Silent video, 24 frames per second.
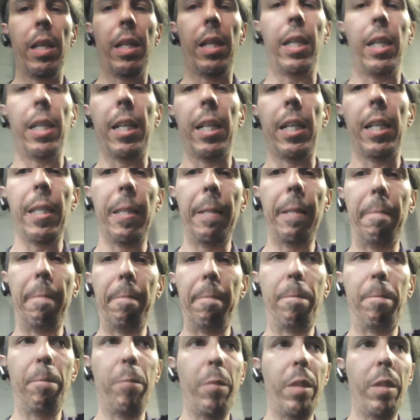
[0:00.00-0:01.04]

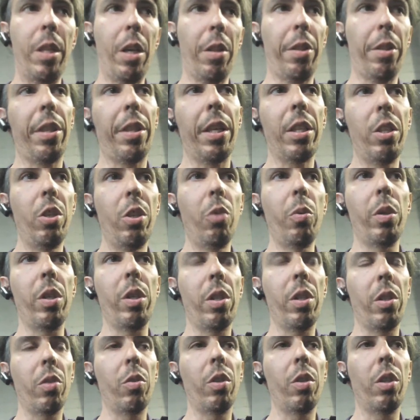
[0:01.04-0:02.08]
The other thing too
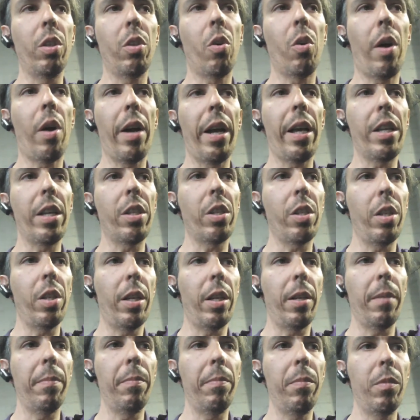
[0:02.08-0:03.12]
is the car has
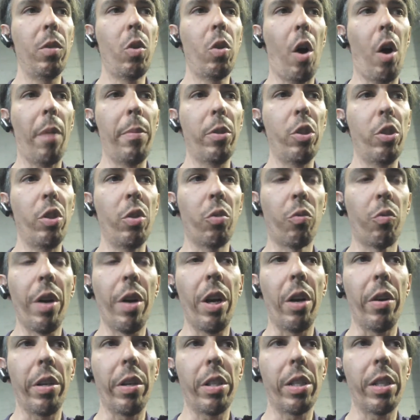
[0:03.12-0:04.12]
garbage in the rear.